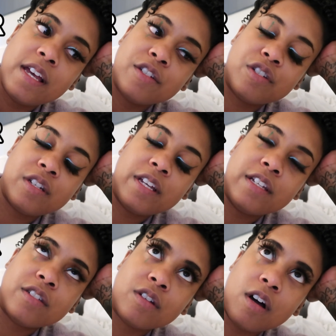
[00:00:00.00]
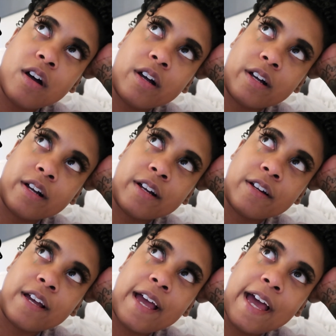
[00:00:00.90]
he saw her
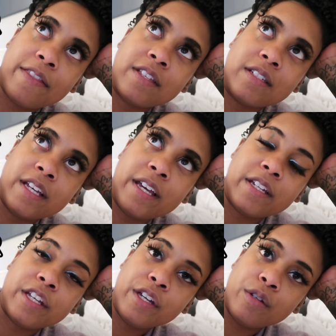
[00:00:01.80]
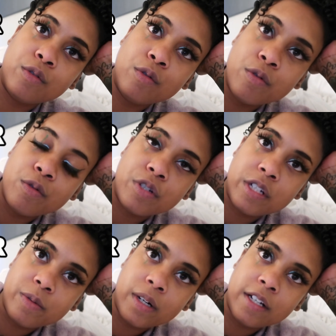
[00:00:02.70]
at the den, he knew who
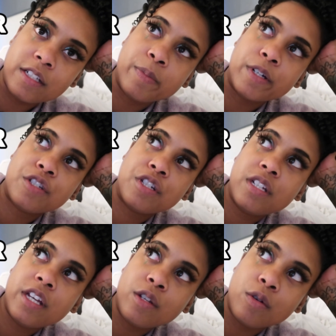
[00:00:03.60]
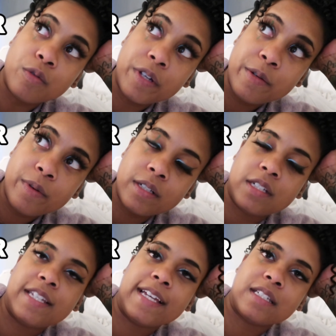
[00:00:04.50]
she was, but she didn't know who he was
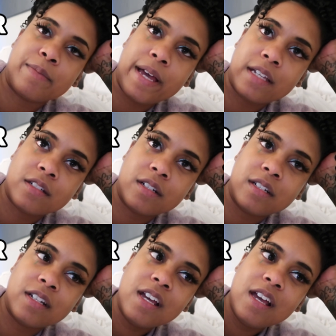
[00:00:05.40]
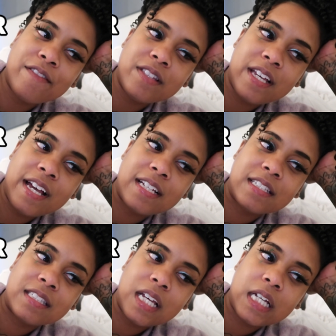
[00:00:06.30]
because he has a mask on. After they had
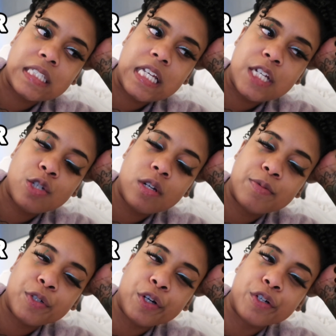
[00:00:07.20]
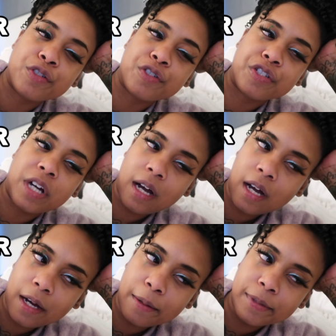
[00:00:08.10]
sex, he showed up to her
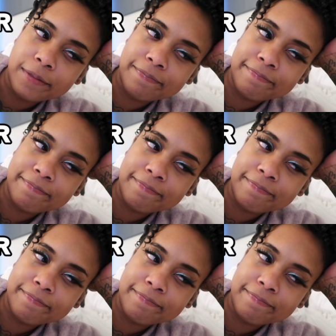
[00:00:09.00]
job